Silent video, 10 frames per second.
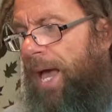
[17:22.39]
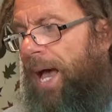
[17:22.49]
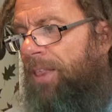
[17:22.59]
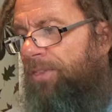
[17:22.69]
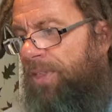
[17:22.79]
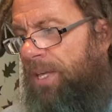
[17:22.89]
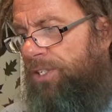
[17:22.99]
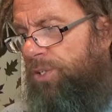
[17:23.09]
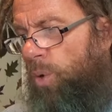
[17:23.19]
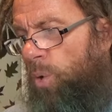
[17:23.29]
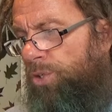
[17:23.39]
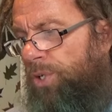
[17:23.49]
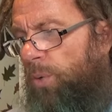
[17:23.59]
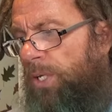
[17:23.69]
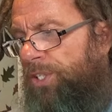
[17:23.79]
And this
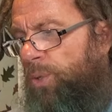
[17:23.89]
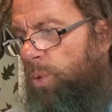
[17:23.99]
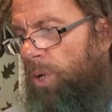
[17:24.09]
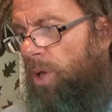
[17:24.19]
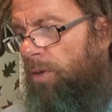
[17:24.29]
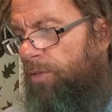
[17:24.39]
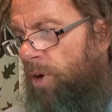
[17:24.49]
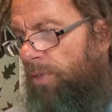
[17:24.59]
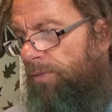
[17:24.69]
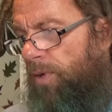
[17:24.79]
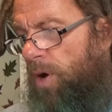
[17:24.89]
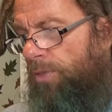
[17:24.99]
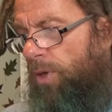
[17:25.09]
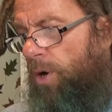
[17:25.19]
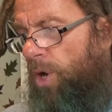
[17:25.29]
also is the will of God the
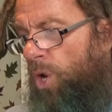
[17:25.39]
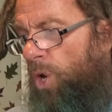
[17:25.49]
Father,